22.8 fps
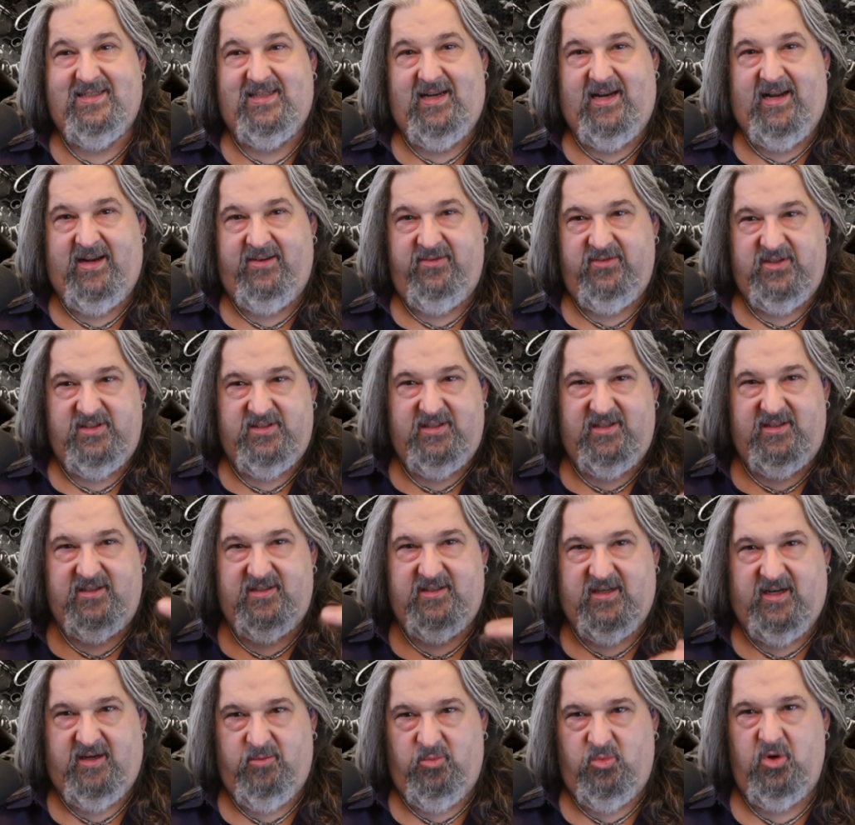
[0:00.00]
Endlessness.
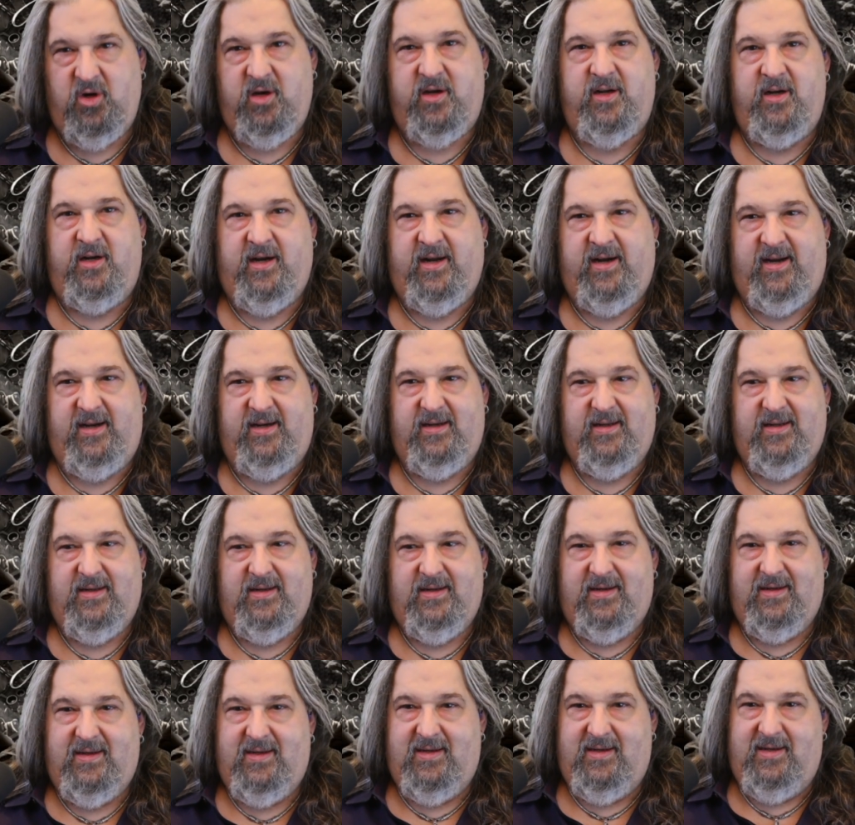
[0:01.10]
I'm working on it.
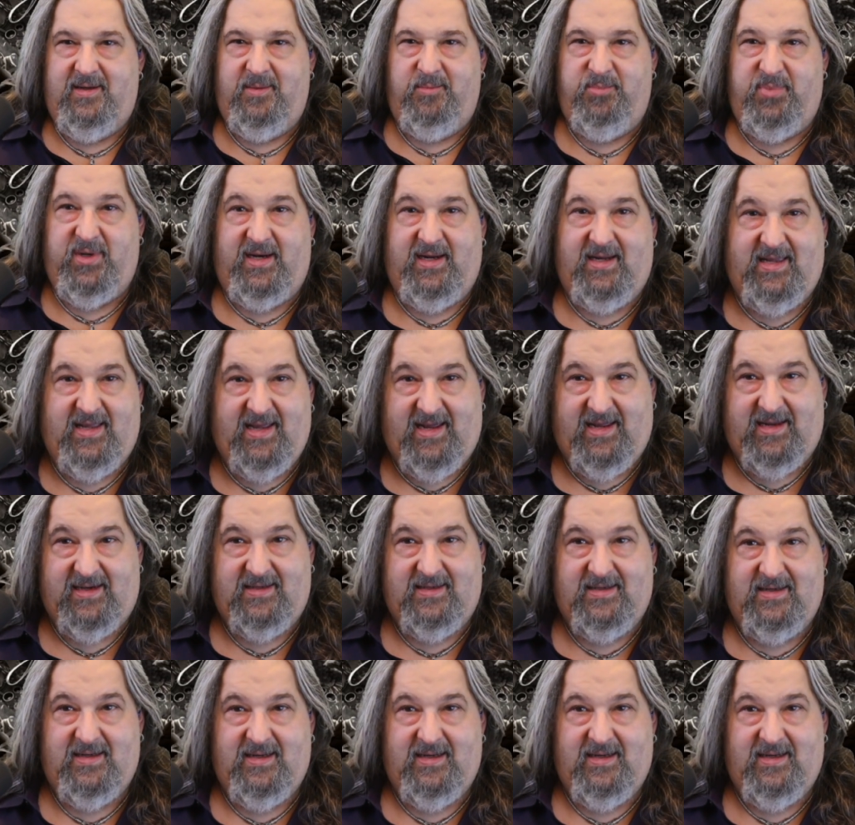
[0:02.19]
But again,